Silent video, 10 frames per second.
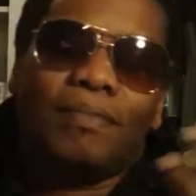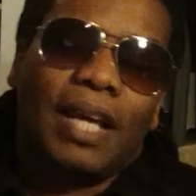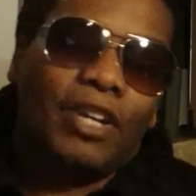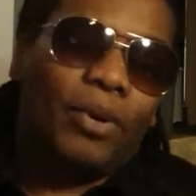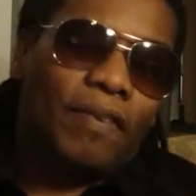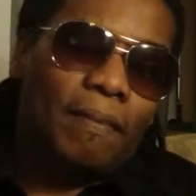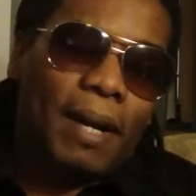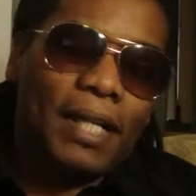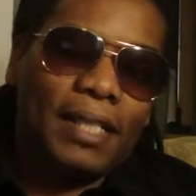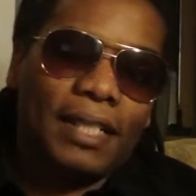I know
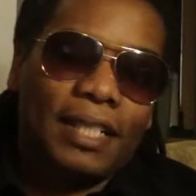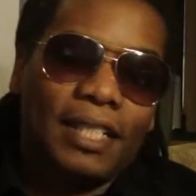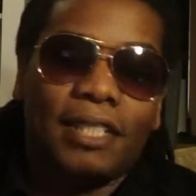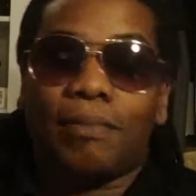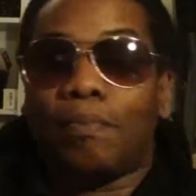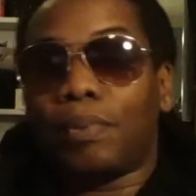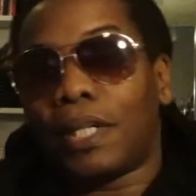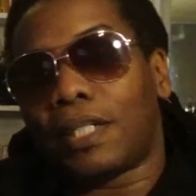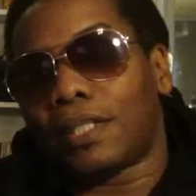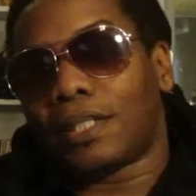everybody is,
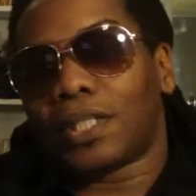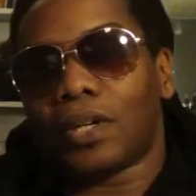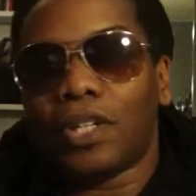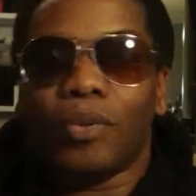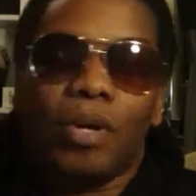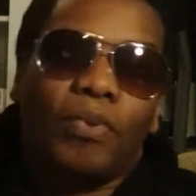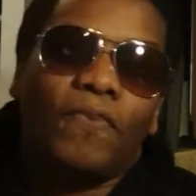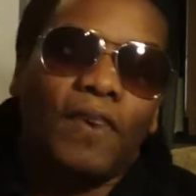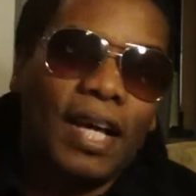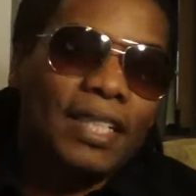but the only way
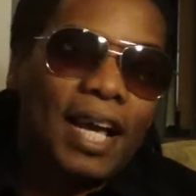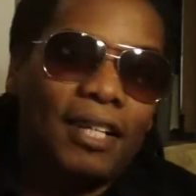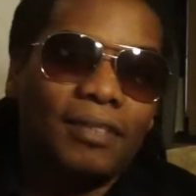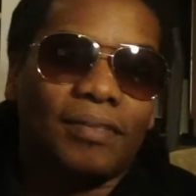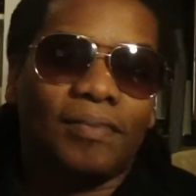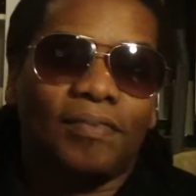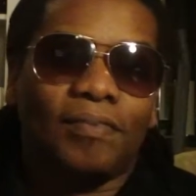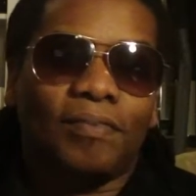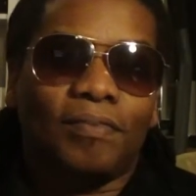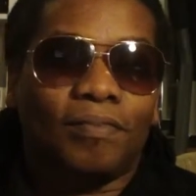we'll find out
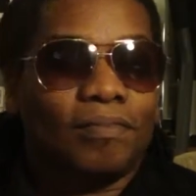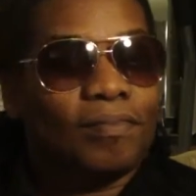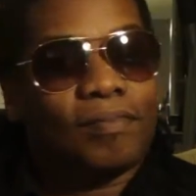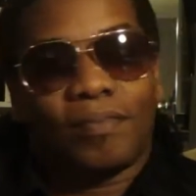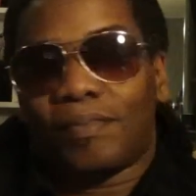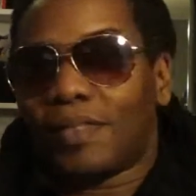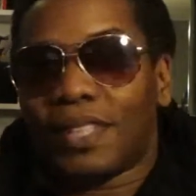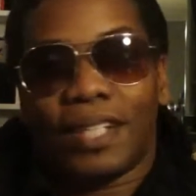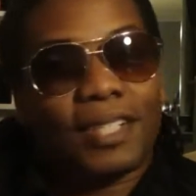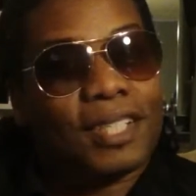
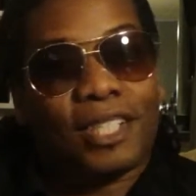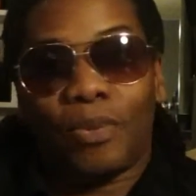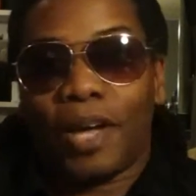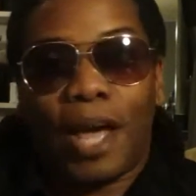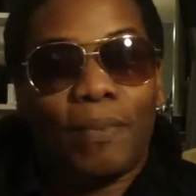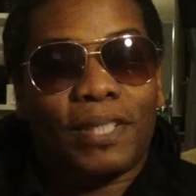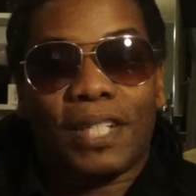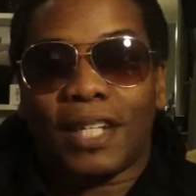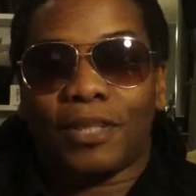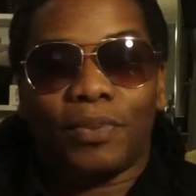is to see what happens
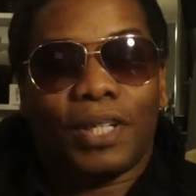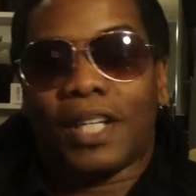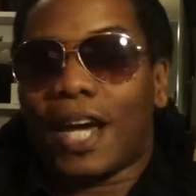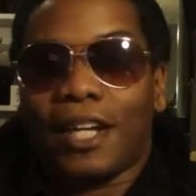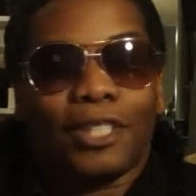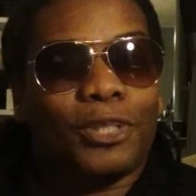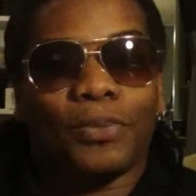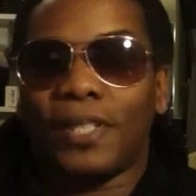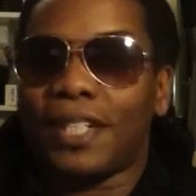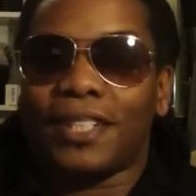next week. You got to
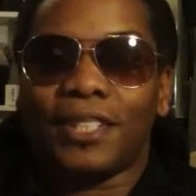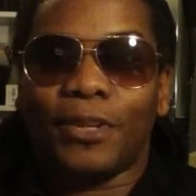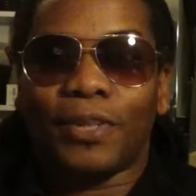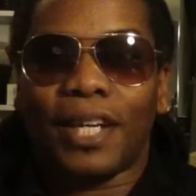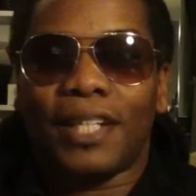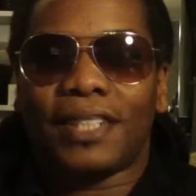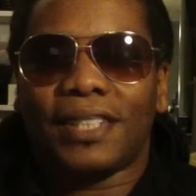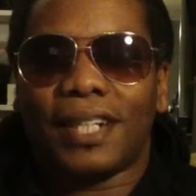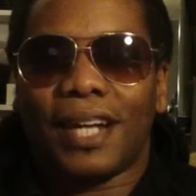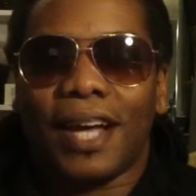tune in, okay?
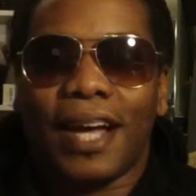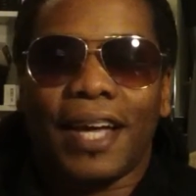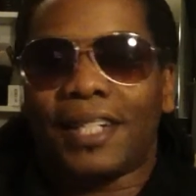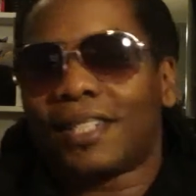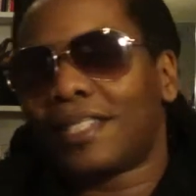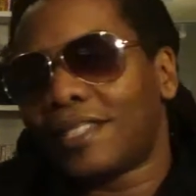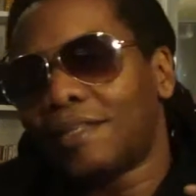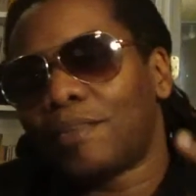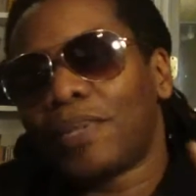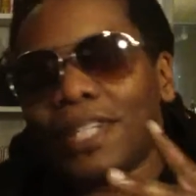All right.
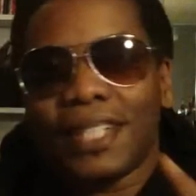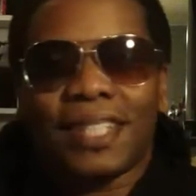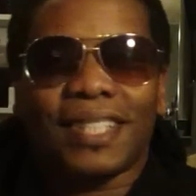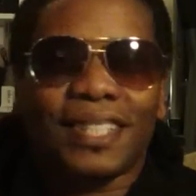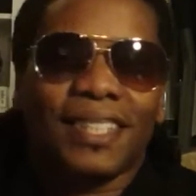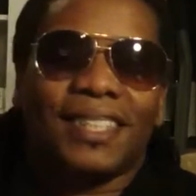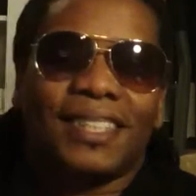Peace.